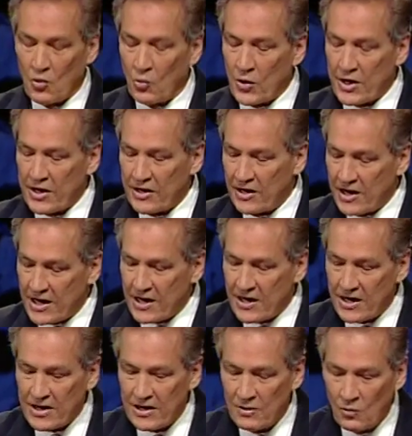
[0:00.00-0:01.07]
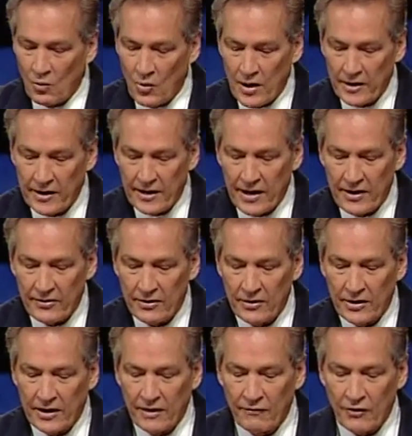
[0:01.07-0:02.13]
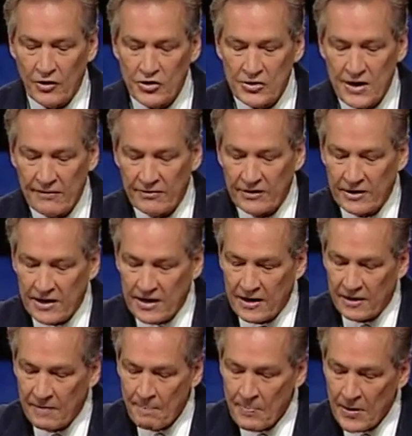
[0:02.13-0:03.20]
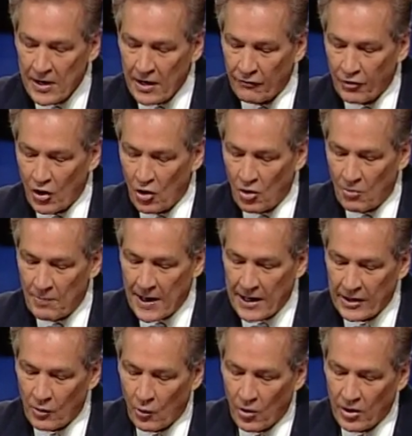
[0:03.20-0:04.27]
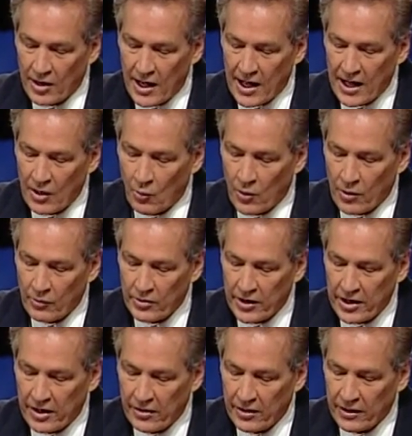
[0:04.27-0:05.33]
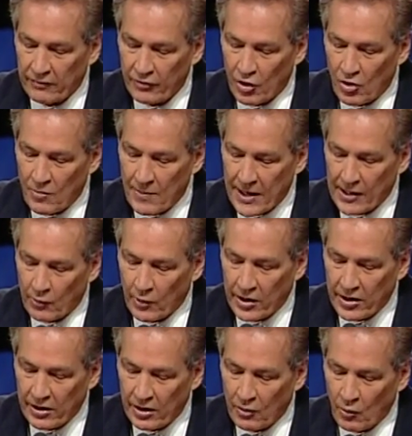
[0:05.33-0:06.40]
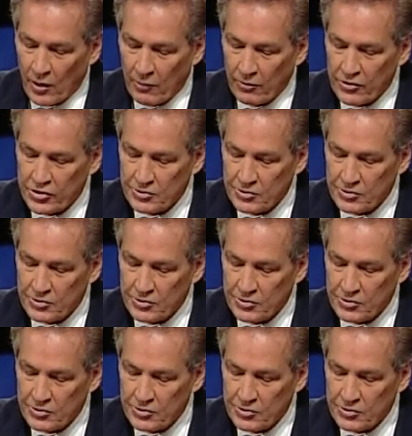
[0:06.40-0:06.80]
We need one another. Look in verse 17. If the whole body were an eye, where were the hearing? If the whole body were hearing, where were the